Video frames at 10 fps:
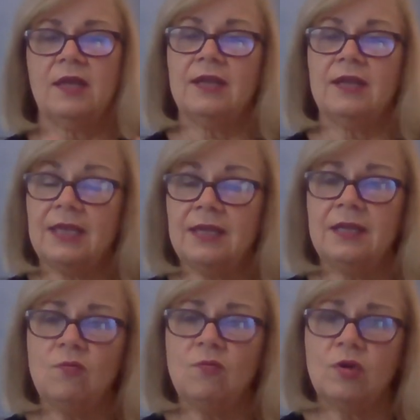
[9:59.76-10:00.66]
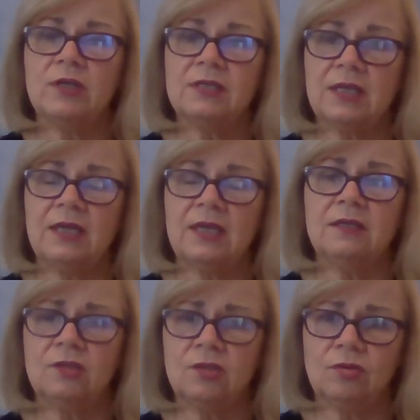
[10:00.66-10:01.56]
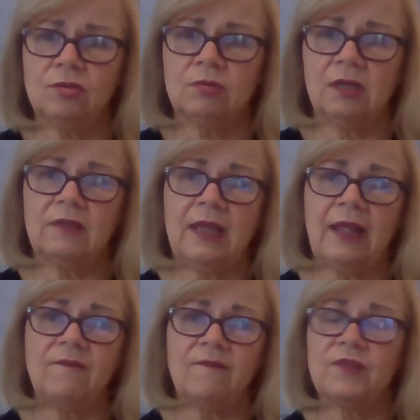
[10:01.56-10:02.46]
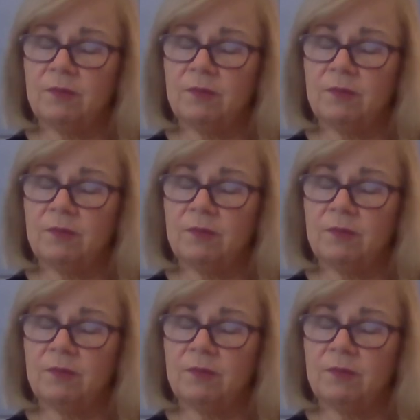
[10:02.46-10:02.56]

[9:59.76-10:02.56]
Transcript: And anyone can do it if they have the